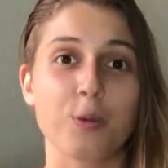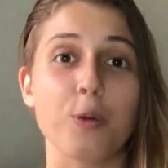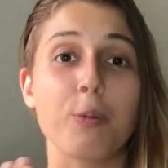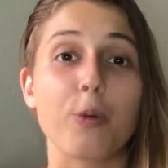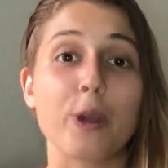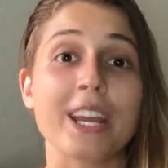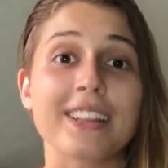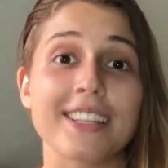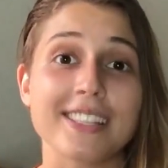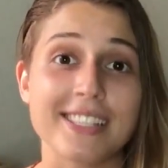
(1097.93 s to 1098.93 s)
we
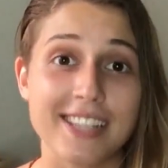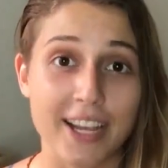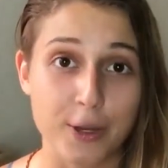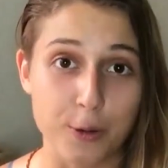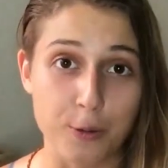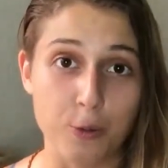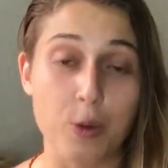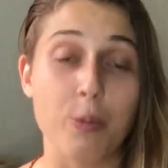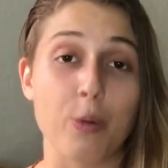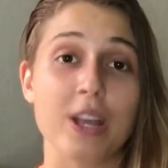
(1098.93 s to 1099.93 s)
break this cycle,
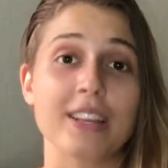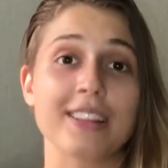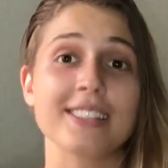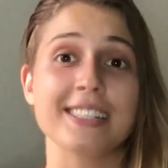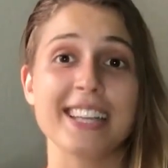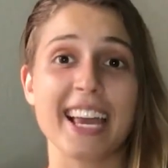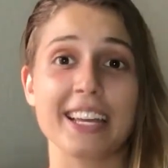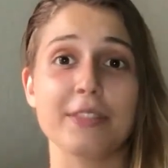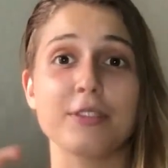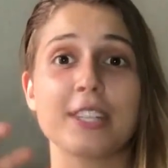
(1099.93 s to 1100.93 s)
we break this
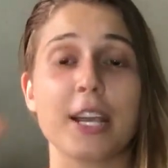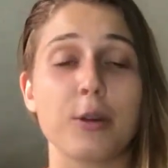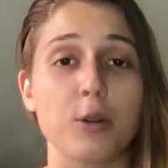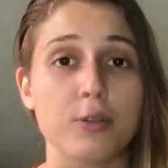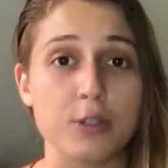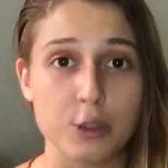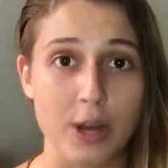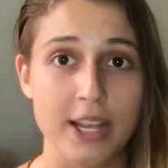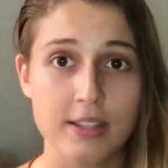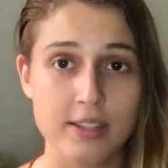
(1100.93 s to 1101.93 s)
negative cycle of
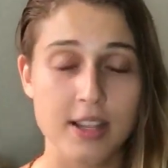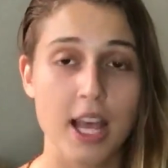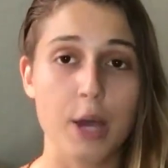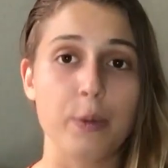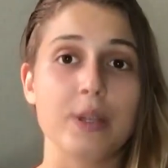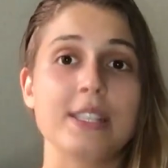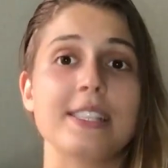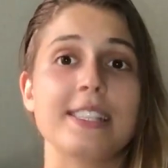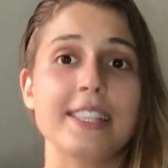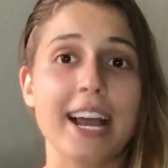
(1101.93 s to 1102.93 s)
stress. We
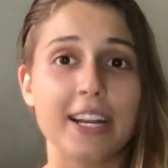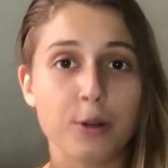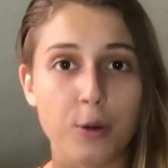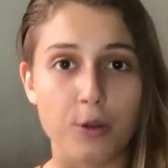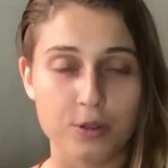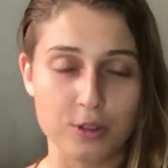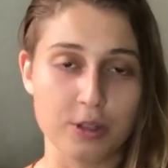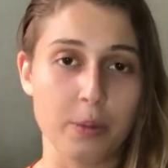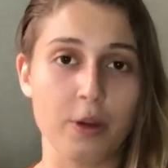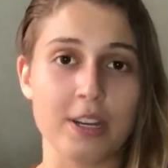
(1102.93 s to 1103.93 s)
signal to
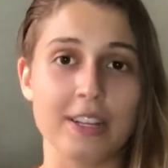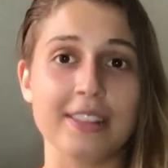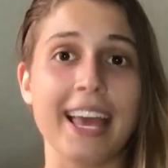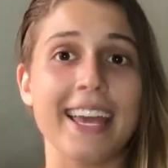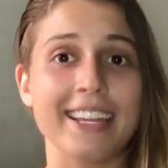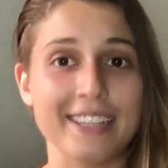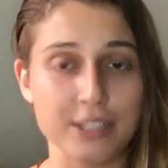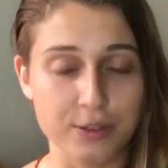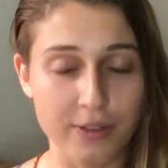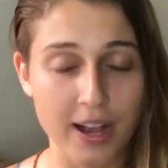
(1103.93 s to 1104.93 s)
the body that it
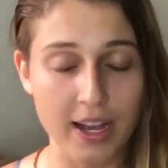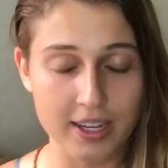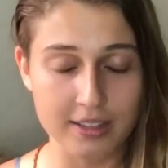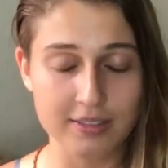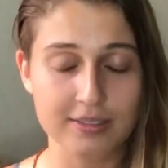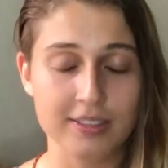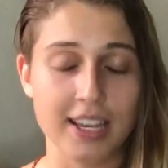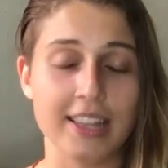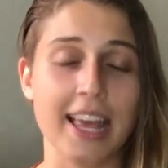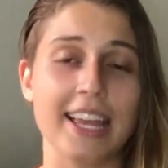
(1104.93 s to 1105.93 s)
is fine
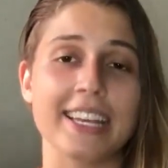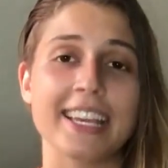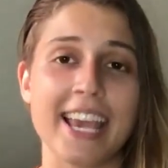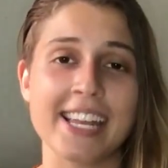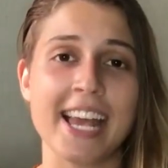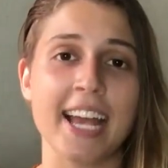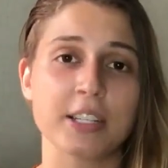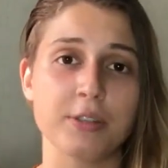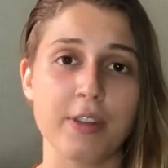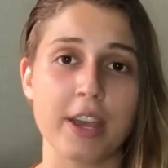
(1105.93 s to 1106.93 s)
and that it can
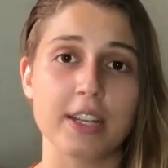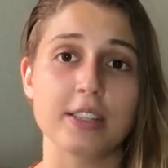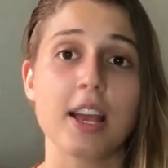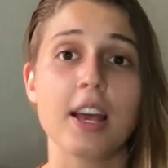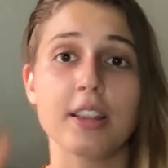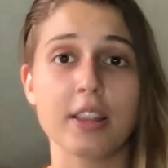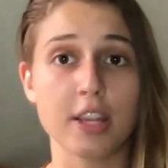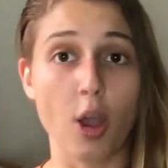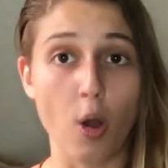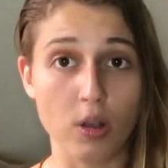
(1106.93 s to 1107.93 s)
activate
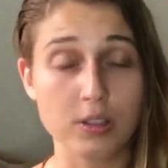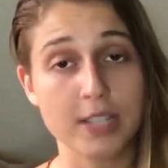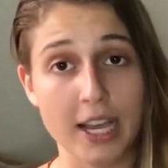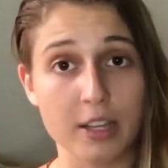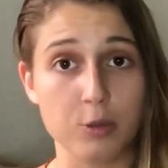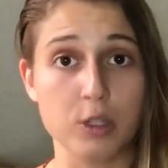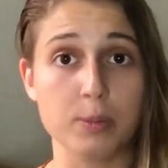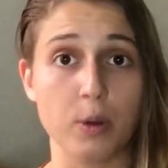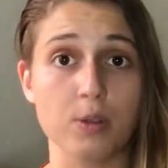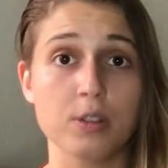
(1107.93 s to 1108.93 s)
the second
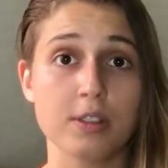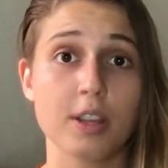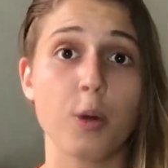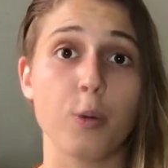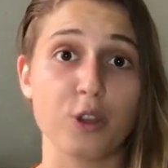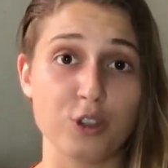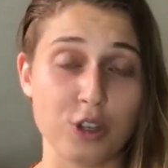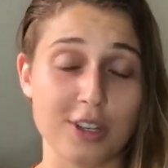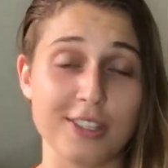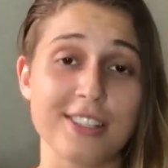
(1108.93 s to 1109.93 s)
response,
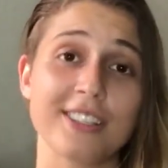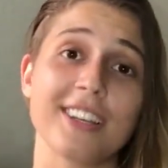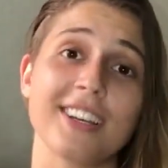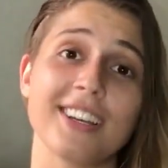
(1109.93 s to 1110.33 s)
which is